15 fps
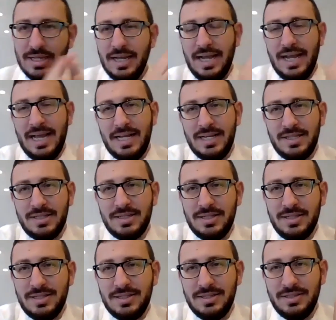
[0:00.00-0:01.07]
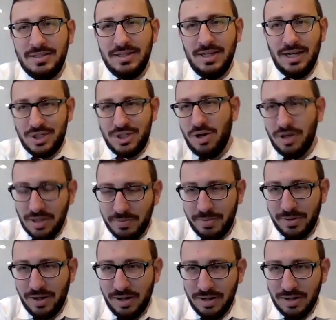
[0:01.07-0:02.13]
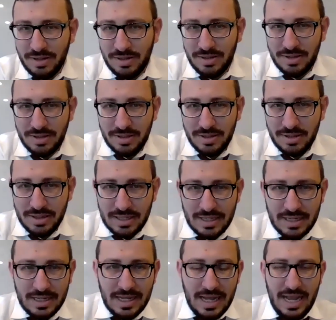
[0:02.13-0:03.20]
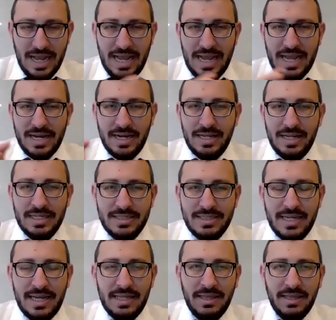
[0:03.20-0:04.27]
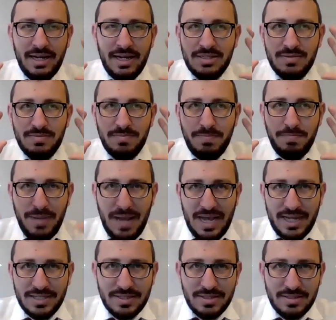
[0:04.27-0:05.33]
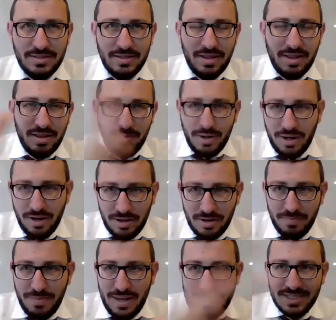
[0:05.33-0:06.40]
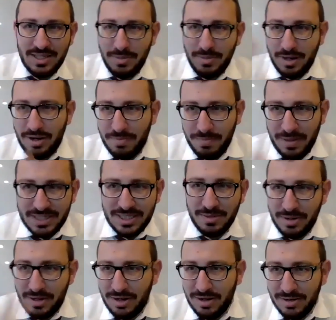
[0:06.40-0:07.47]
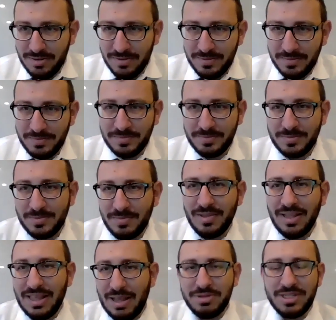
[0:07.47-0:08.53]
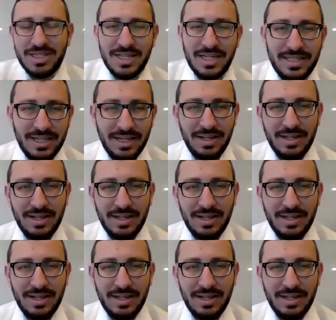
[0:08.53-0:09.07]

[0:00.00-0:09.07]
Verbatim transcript: and a chocolate bar, and he'd say, let us pass the bar, pass the bar, pasta bar. And that was his idea.